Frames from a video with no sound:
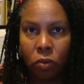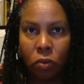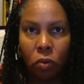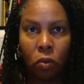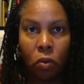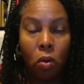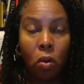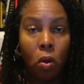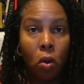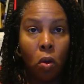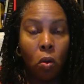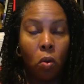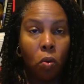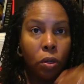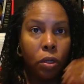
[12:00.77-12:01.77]
school,
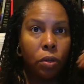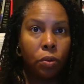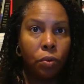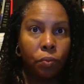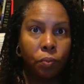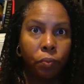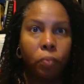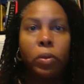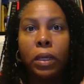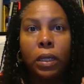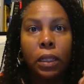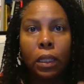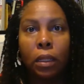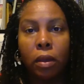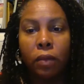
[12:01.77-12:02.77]
or you
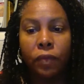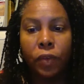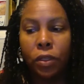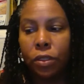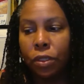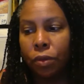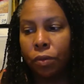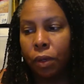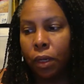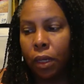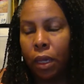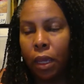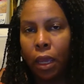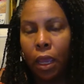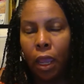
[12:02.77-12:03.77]
really love
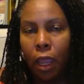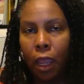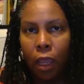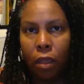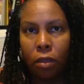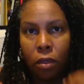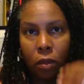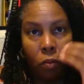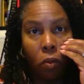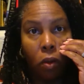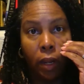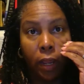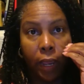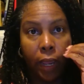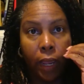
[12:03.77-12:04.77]
history and you
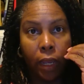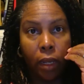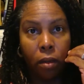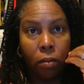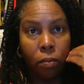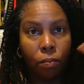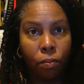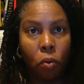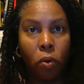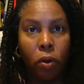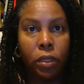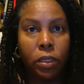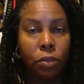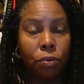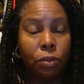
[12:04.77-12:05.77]
want to add more
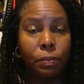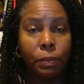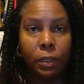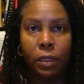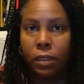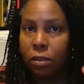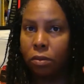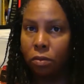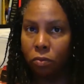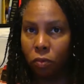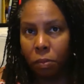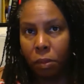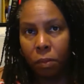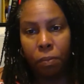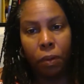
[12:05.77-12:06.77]
histories, because
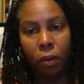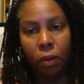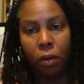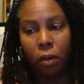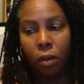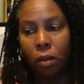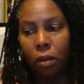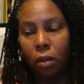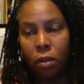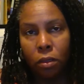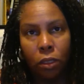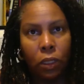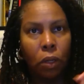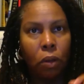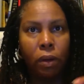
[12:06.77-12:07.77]
remember,
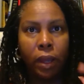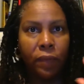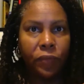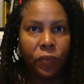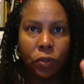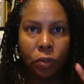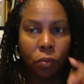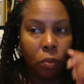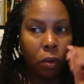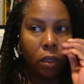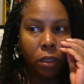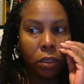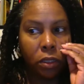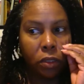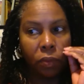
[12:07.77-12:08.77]
you don't have to do one
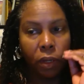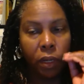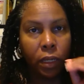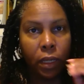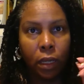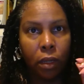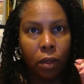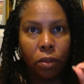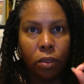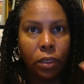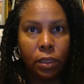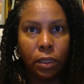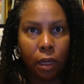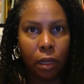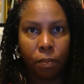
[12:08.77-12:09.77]
history a year,
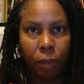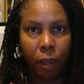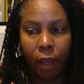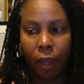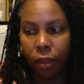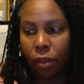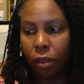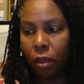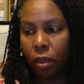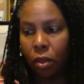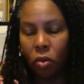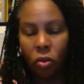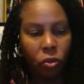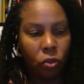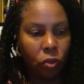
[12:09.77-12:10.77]
just like math.
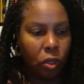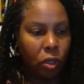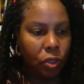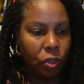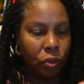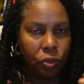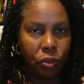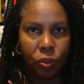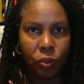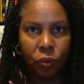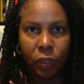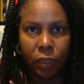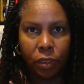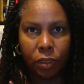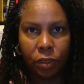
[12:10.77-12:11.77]
You can do 2
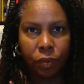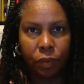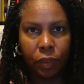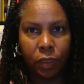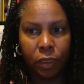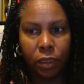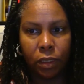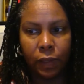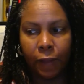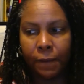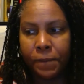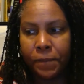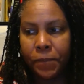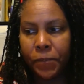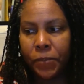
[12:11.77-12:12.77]
histories
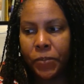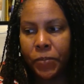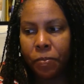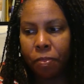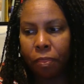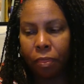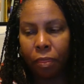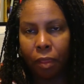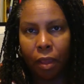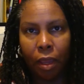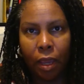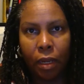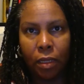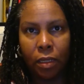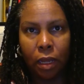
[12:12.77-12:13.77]

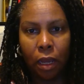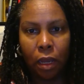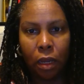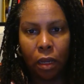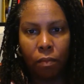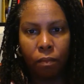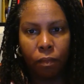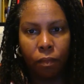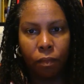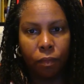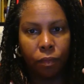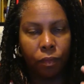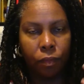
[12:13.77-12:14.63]
at a time